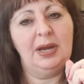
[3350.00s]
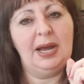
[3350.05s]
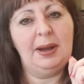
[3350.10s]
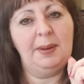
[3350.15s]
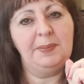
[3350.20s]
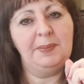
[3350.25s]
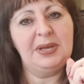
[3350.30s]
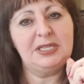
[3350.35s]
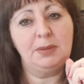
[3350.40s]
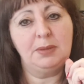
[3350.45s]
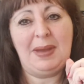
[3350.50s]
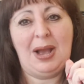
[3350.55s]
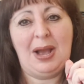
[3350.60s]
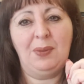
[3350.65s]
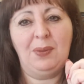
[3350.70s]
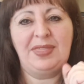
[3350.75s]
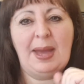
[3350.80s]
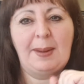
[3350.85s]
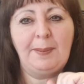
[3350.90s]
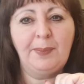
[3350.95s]
mess about
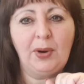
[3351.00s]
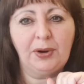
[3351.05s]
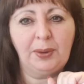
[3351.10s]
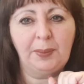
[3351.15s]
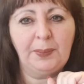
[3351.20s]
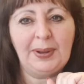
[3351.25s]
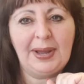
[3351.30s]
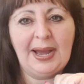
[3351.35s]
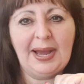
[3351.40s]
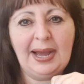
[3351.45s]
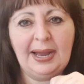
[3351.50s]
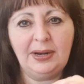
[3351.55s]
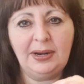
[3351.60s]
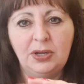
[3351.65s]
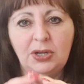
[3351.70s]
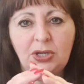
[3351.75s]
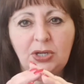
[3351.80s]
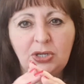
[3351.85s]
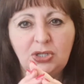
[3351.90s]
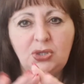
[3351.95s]
with that bottom part,
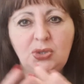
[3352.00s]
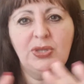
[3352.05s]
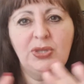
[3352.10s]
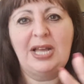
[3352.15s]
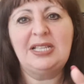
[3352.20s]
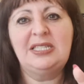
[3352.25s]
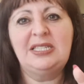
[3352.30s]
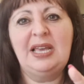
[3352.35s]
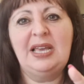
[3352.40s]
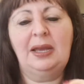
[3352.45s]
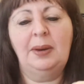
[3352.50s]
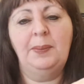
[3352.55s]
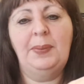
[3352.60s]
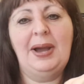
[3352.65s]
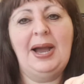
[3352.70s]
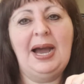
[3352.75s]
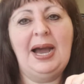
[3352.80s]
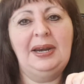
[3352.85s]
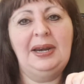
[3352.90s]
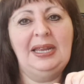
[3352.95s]
do that second
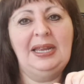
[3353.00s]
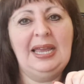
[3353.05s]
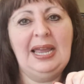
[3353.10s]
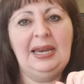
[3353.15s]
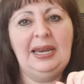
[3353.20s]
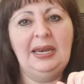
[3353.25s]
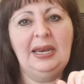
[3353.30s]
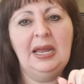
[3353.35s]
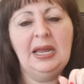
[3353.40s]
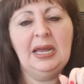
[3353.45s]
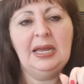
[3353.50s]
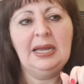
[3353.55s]
part again,